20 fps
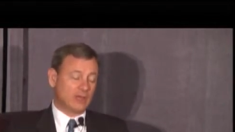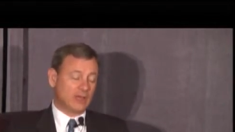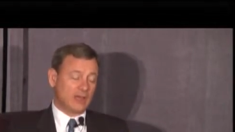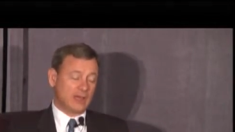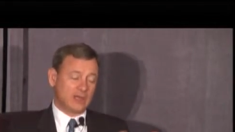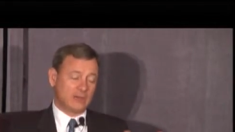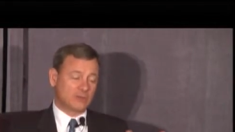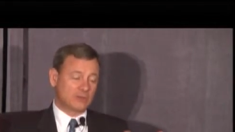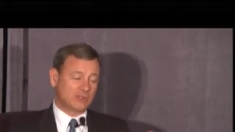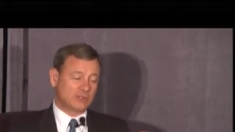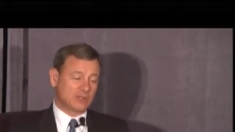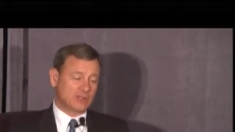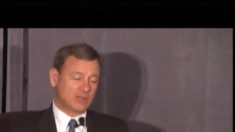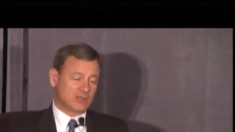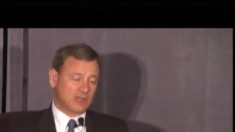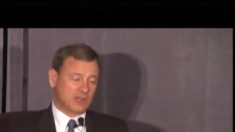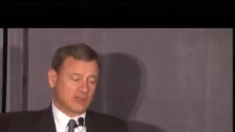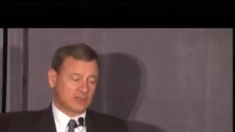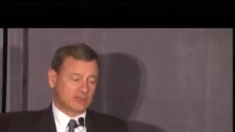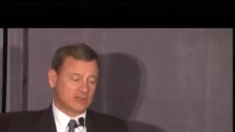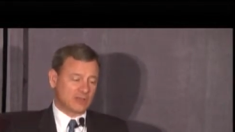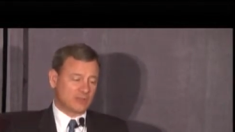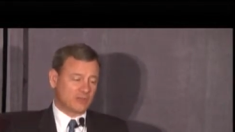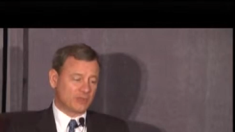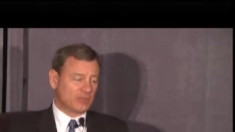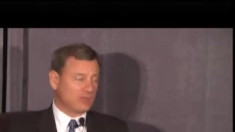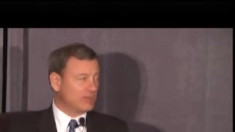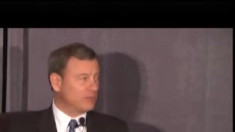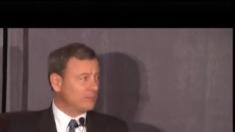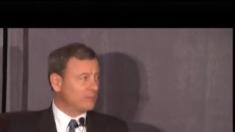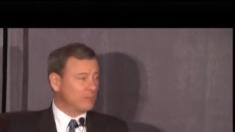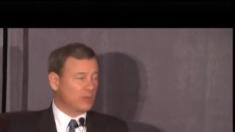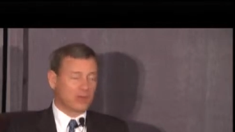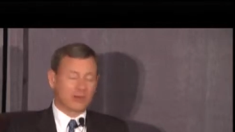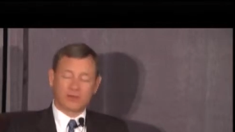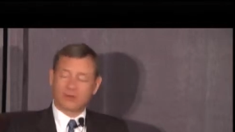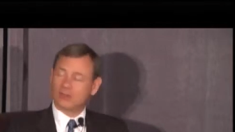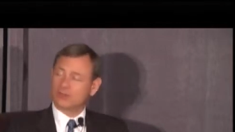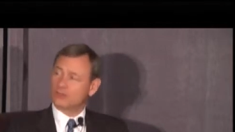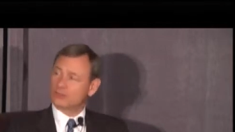And it was, again, something that
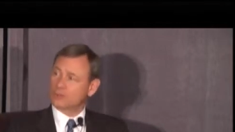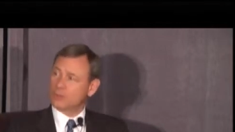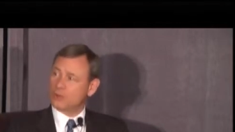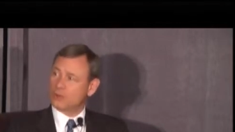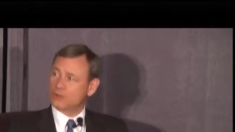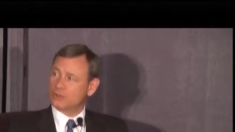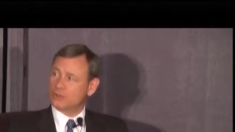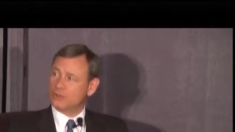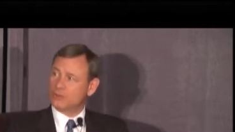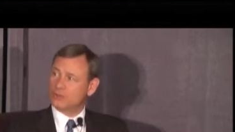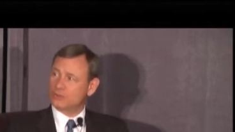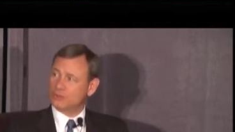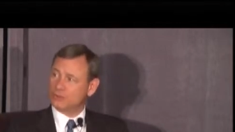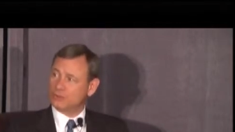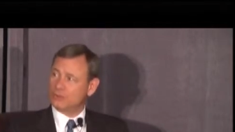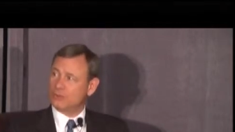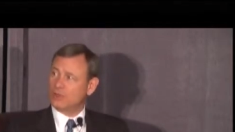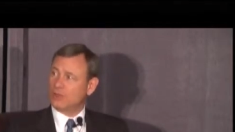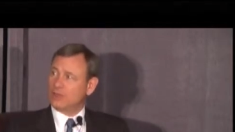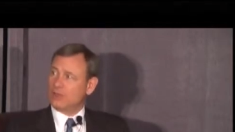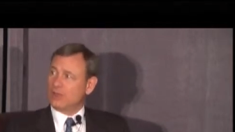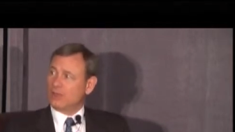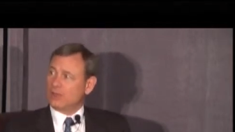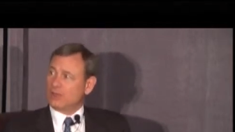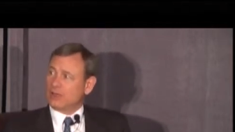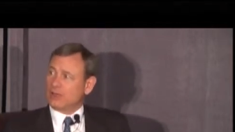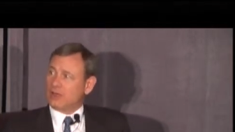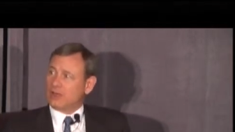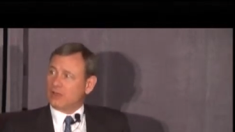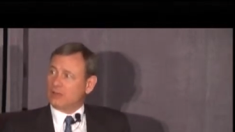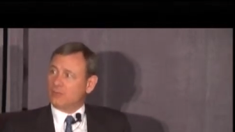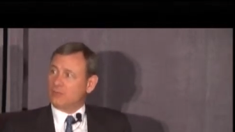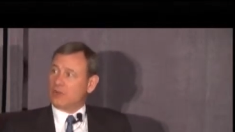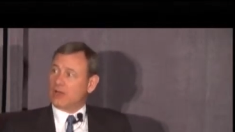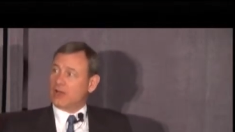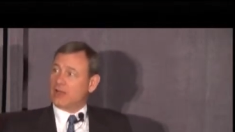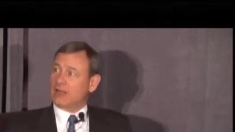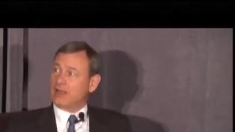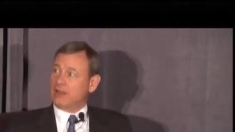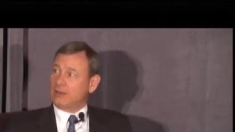Barrett exposed me to
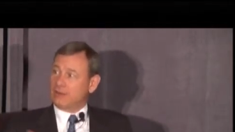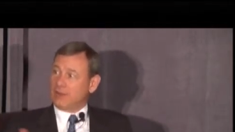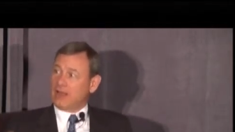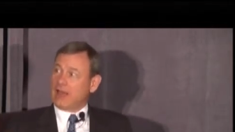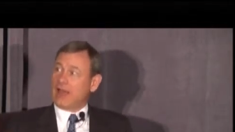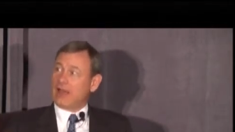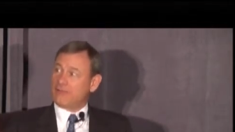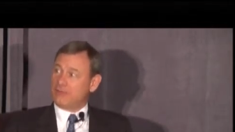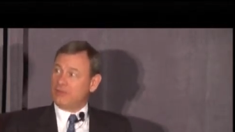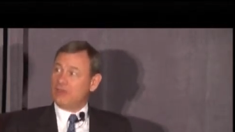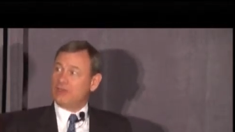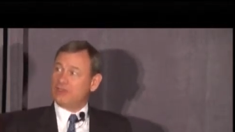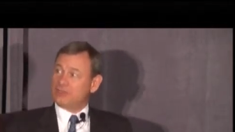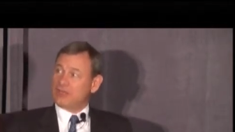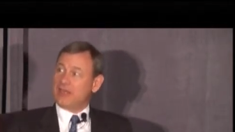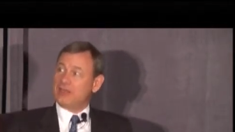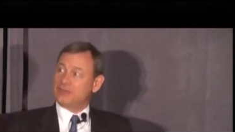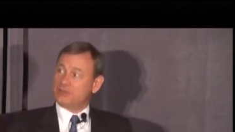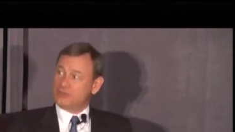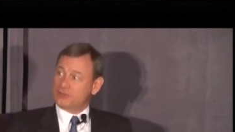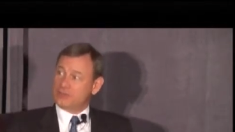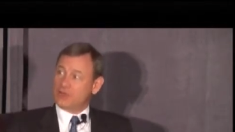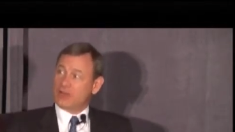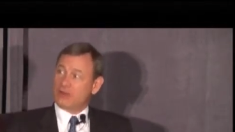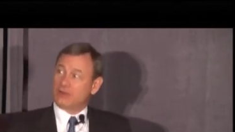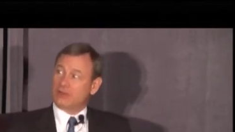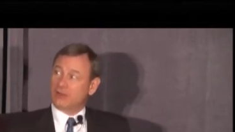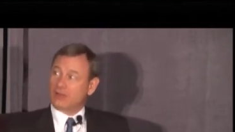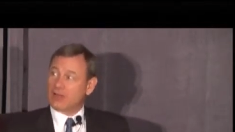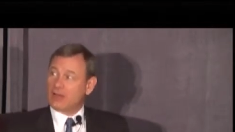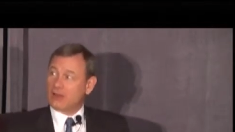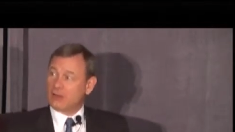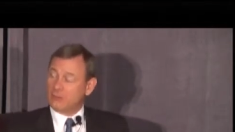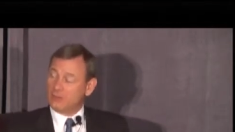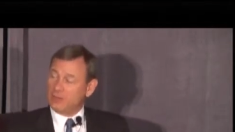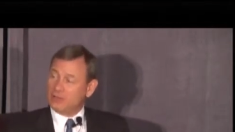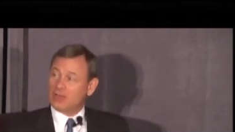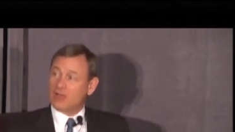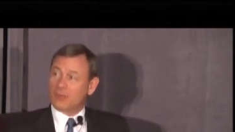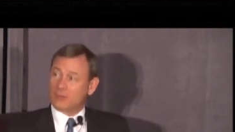by having these cases there and
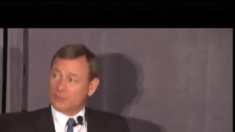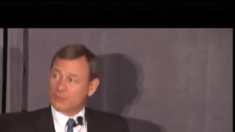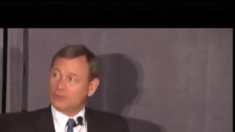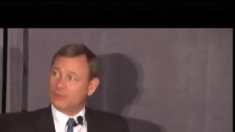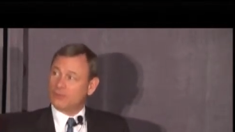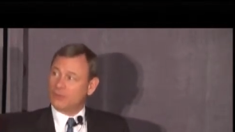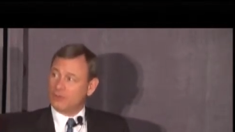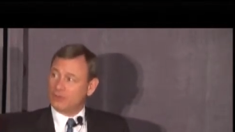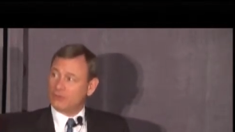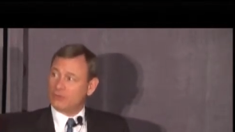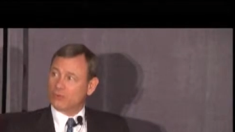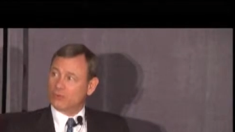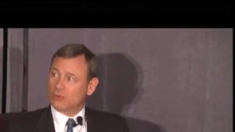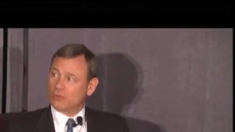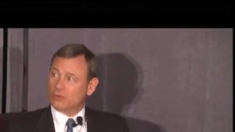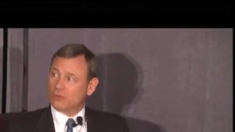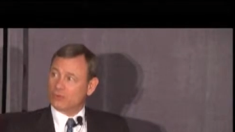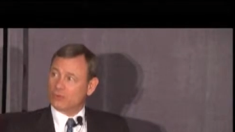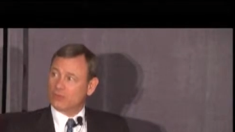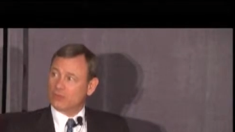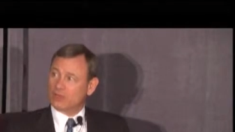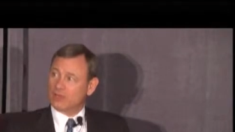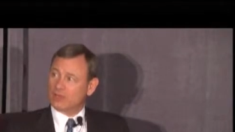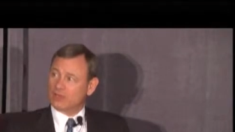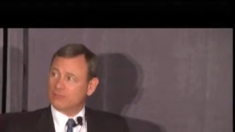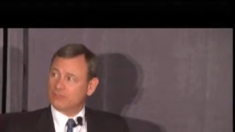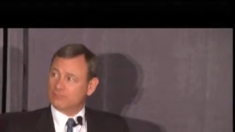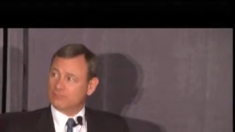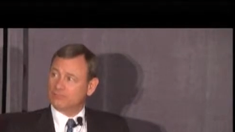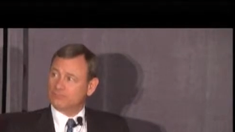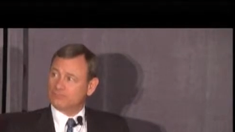allowing me the opportunity to work on them.